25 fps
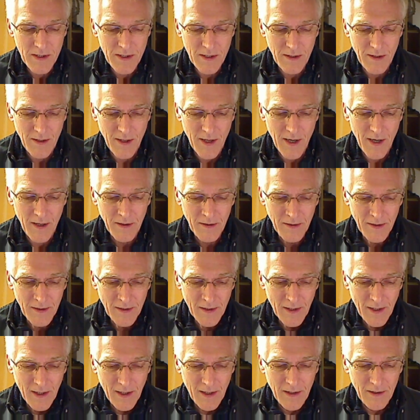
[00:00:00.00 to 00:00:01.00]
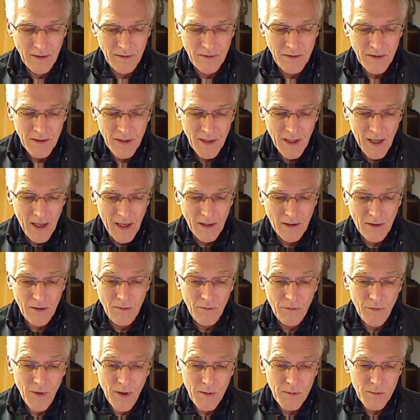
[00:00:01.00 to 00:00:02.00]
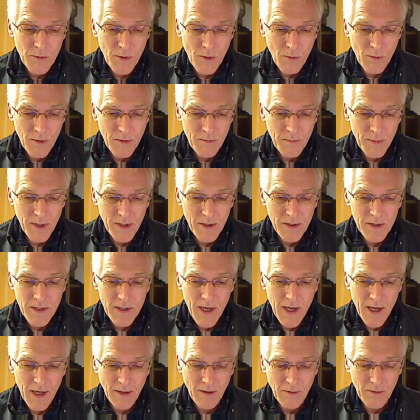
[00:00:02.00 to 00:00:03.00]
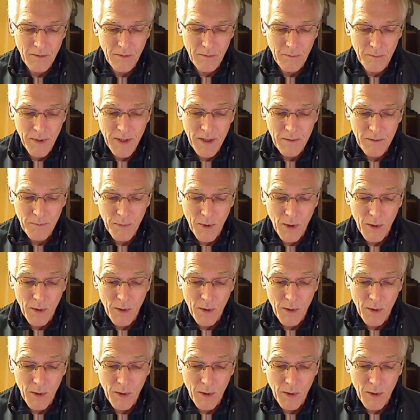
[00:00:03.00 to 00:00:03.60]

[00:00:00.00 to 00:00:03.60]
in there. It it confirms what we've been saying that the big